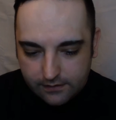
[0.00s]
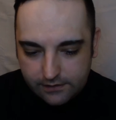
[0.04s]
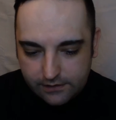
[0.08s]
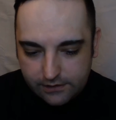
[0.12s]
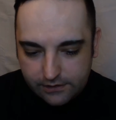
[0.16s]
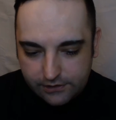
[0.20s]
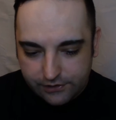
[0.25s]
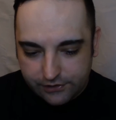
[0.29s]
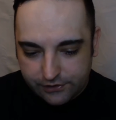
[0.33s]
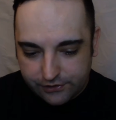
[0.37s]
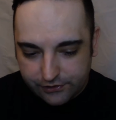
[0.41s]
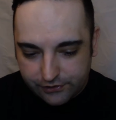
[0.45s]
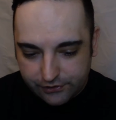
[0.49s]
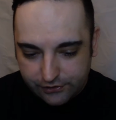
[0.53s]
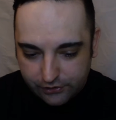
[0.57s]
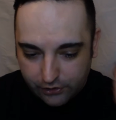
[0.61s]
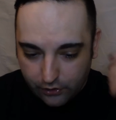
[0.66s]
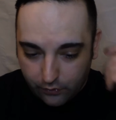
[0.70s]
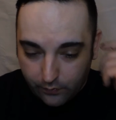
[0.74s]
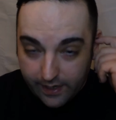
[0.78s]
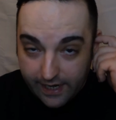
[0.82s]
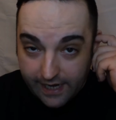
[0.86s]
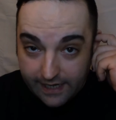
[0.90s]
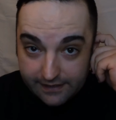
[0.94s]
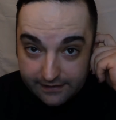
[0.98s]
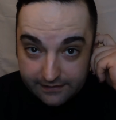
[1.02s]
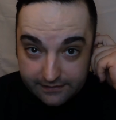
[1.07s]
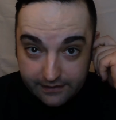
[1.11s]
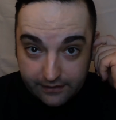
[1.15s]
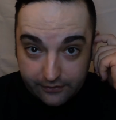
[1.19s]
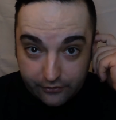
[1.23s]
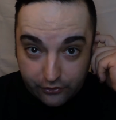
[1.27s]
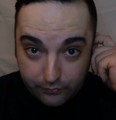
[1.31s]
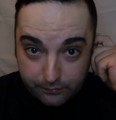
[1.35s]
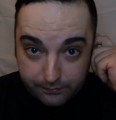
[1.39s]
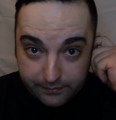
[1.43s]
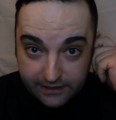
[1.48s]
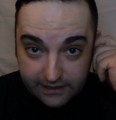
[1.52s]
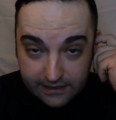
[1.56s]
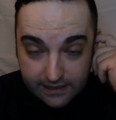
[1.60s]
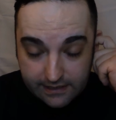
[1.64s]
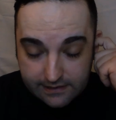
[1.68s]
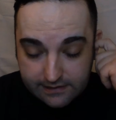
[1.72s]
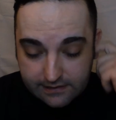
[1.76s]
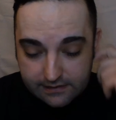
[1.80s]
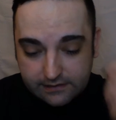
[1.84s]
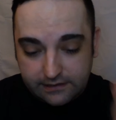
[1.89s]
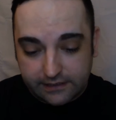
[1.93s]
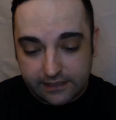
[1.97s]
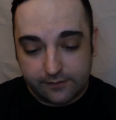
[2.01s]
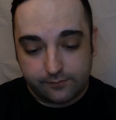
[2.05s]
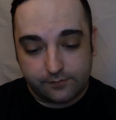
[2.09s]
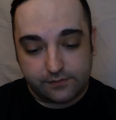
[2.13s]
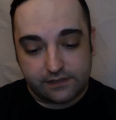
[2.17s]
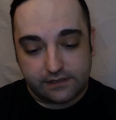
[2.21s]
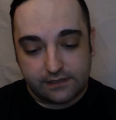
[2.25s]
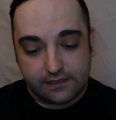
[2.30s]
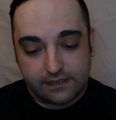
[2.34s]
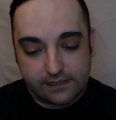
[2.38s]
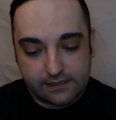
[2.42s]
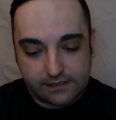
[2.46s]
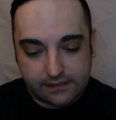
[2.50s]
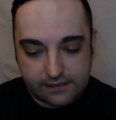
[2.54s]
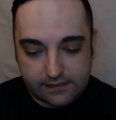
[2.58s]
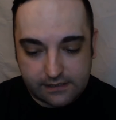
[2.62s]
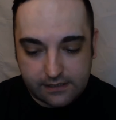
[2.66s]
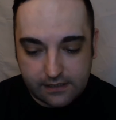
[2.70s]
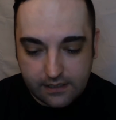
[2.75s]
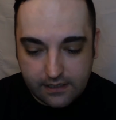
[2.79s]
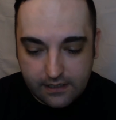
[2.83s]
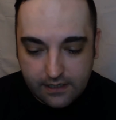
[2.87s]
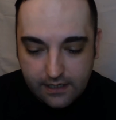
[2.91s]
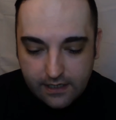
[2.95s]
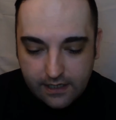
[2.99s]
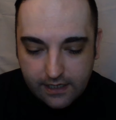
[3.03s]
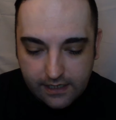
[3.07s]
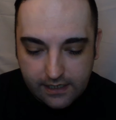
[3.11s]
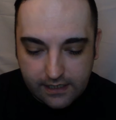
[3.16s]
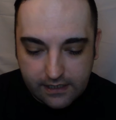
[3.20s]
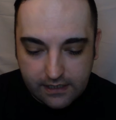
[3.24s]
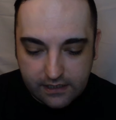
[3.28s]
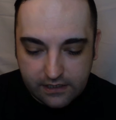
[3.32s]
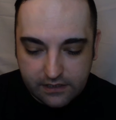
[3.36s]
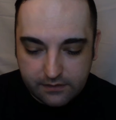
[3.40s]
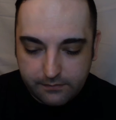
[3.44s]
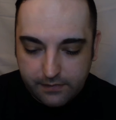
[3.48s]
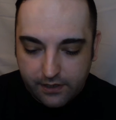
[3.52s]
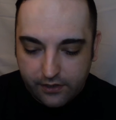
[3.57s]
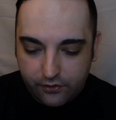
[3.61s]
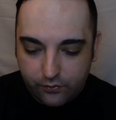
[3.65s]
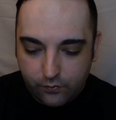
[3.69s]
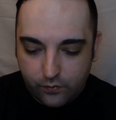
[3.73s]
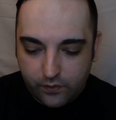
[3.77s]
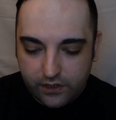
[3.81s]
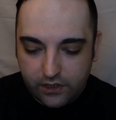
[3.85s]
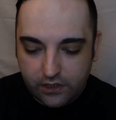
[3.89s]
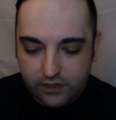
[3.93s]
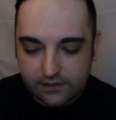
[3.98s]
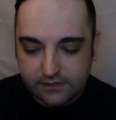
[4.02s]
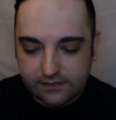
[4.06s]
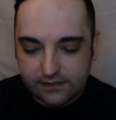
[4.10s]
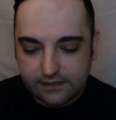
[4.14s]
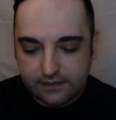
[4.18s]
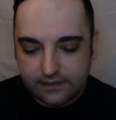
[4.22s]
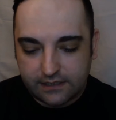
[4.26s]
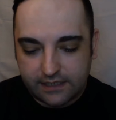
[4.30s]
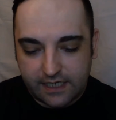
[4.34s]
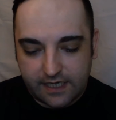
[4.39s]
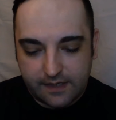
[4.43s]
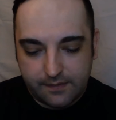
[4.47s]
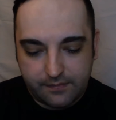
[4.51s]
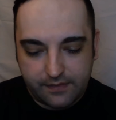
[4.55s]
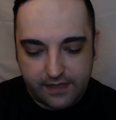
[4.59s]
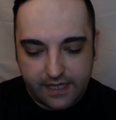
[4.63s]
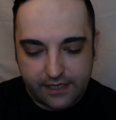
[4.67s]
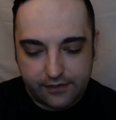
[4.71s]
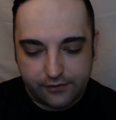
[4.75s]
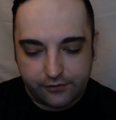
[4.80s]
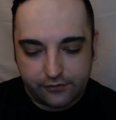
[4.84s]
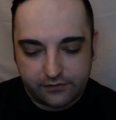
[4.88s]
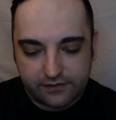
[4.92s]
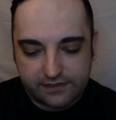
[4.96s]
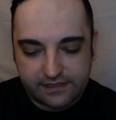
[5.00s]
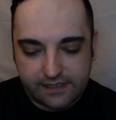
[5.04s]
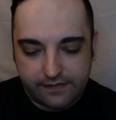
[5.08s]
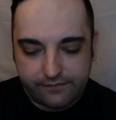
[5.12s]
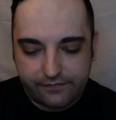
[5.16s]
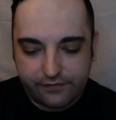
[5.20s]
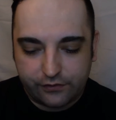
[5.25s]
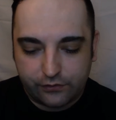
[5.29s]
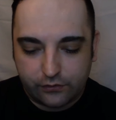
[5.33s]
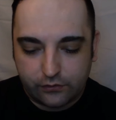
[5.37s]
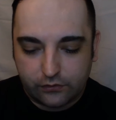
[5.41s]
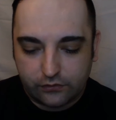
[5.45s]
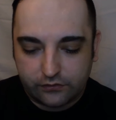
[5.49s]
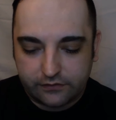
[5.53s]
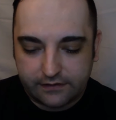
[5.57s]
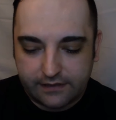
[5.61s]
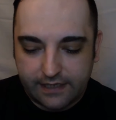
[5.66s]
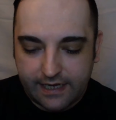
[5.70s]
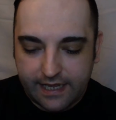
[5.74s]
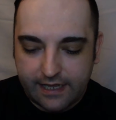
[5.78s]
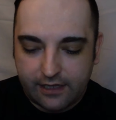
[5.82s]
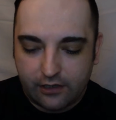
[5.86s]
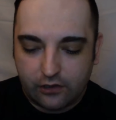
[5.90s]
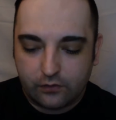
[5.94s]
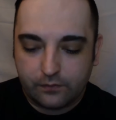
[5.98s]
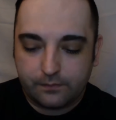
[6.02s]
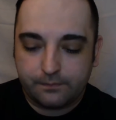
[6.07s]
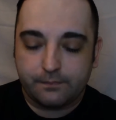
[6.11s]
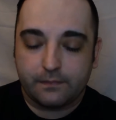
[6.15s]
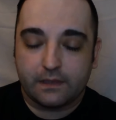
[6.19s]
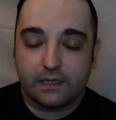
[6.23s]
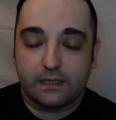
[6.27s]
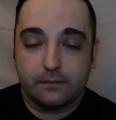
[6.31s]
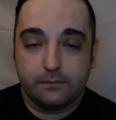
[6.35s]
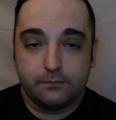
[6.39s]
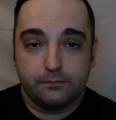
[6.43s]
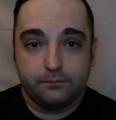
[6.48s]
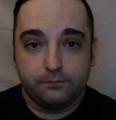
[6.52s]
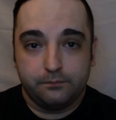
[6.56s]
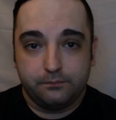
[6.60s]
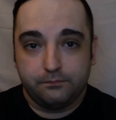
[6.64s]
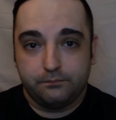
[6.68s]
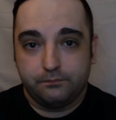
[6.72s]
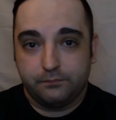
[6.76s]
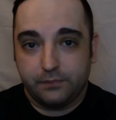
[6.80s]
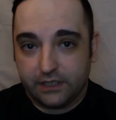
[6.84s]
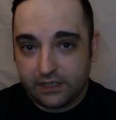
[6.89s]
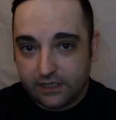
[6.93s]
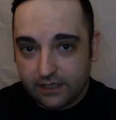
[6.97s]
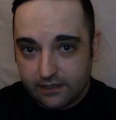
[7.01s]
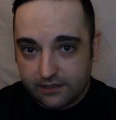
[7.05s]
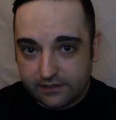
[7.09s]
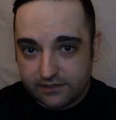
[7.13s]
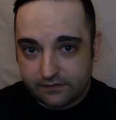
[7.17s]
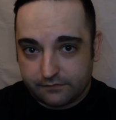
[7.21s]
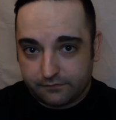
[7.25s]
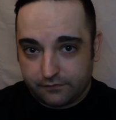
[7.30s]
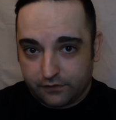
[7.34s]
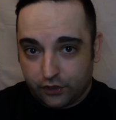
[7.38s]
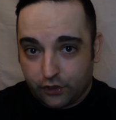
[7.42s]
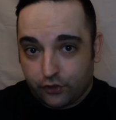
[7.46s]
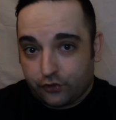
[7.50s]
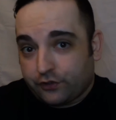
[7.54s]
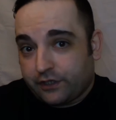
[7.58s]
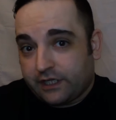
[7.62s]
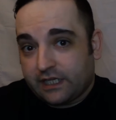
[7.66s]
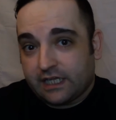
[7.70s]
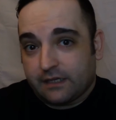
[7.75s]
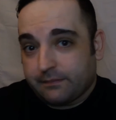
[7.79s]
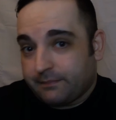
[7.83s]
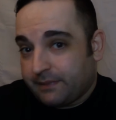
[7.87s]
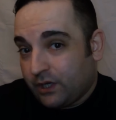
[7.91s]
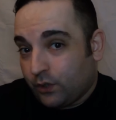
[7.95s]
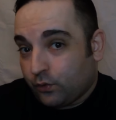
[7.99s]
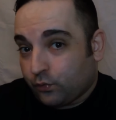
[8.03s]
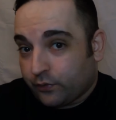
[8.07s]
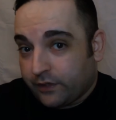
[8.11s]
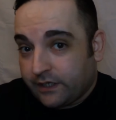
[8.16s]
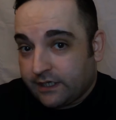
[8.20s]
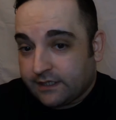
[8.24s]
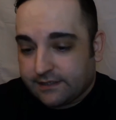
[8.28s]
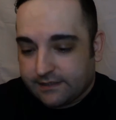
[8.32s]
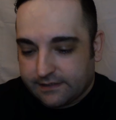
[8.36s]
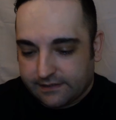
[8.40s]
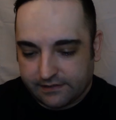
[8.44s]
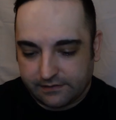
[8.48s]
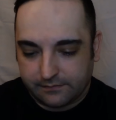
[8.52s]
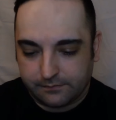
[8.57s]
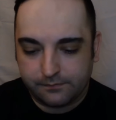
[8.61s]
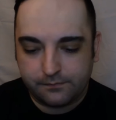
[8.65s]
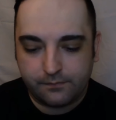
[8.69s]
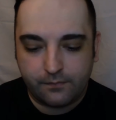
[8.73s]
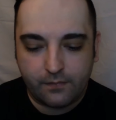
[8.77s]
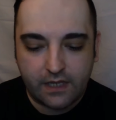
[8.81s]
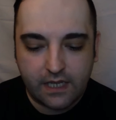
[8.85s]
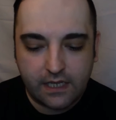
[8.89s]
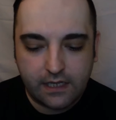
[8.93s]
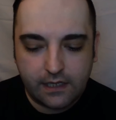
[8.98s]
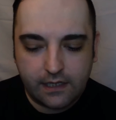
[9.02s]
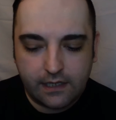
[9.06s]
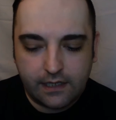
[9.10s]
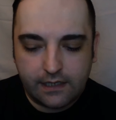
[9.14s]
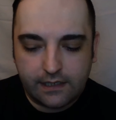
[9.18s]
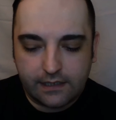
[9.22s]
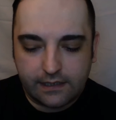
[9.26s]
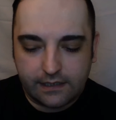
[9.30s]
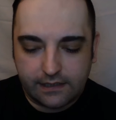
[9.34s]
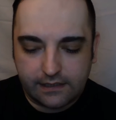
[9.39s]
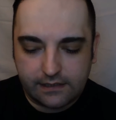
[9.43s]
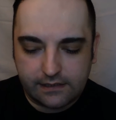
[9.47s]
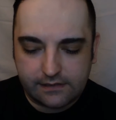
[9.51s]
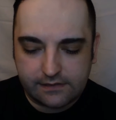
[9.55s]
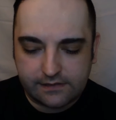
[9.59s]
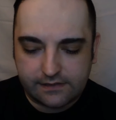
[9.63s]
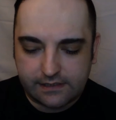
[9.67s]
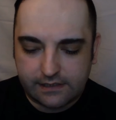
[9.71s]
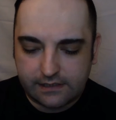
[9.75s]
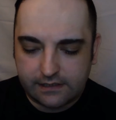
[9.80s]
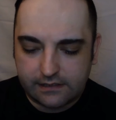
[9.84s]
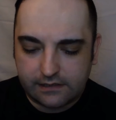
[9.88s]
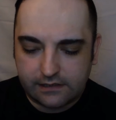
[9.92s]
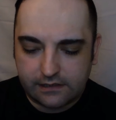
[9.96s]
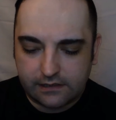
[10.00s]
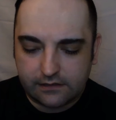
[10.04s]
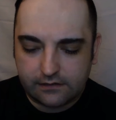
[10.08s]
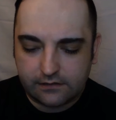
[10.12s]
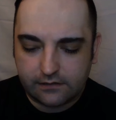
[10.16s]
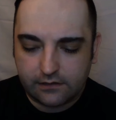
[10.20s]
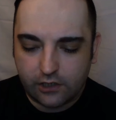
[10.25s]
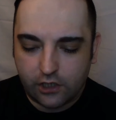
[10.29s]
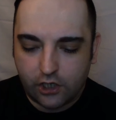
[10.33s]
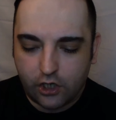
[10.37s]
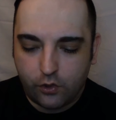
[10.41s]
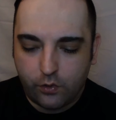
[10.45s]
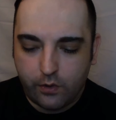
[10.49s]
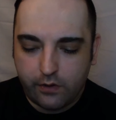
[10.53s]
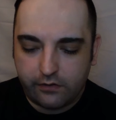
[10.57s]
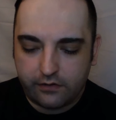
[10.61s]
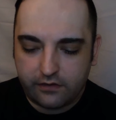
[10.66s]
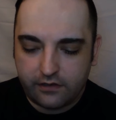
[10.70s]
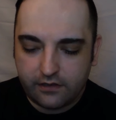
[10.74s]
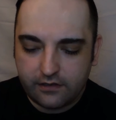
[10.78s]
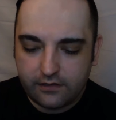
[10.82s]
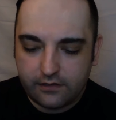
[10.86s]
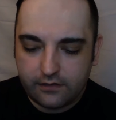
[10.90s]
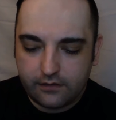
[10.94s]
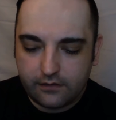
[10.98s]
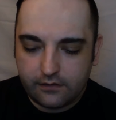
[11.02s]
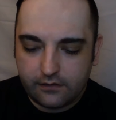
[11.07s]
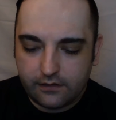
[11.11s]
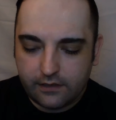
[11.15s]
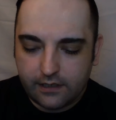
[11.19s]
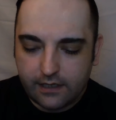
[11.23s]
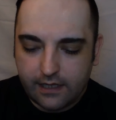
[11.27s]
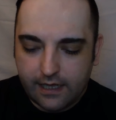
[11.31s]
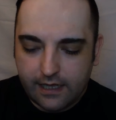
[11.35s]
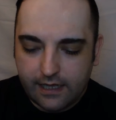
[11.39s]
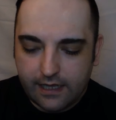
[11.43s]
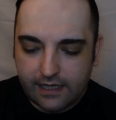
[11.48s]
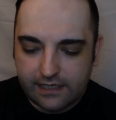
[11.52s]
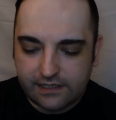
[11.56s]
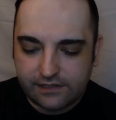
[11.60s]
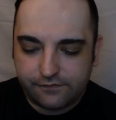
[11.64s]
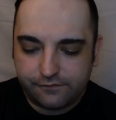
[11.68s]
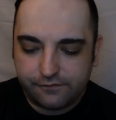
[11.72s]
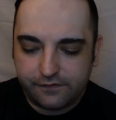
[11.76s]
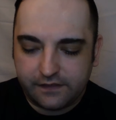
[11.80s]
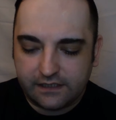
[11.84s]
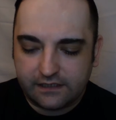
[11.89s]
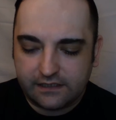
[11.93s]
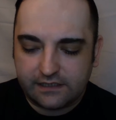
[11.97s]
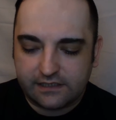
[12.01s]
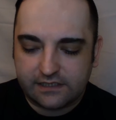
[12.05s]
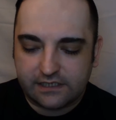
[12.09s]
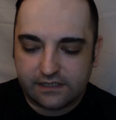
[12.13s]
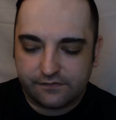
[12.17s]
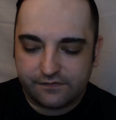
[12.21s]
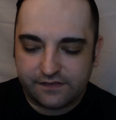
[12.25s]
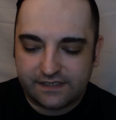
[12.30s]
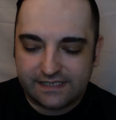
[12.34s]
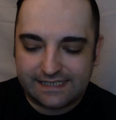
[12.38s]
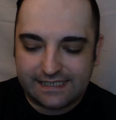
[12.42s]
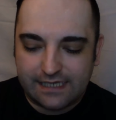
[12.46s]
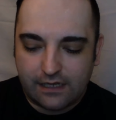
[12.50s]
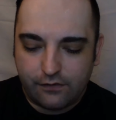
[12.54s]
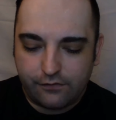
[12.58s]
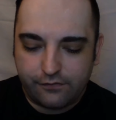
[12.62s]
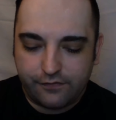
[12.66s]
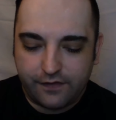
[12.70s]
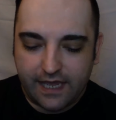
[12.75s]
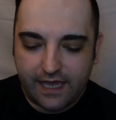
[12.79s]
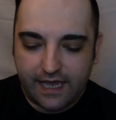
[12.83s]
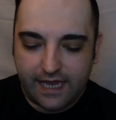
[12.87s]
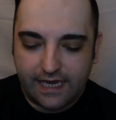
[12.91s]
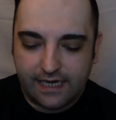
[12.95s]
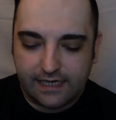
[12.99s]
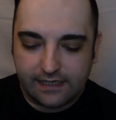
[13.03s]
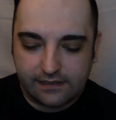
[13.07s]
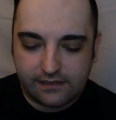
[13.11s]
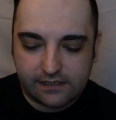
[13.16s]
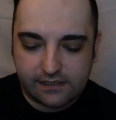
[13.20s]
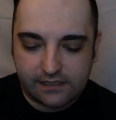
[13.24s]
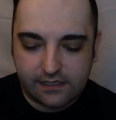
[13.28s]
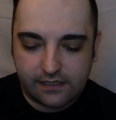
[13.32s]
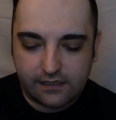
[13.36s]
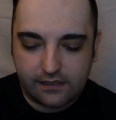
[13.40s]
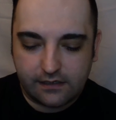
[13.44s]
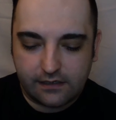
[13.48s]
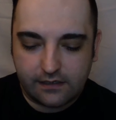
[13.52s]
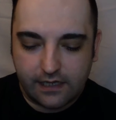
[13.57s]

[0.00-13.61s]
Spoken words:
So add another BS claim to this. The mother went on to claim that her 7-year-old now, because of learning about racism, is, quote, has feelings of self-hate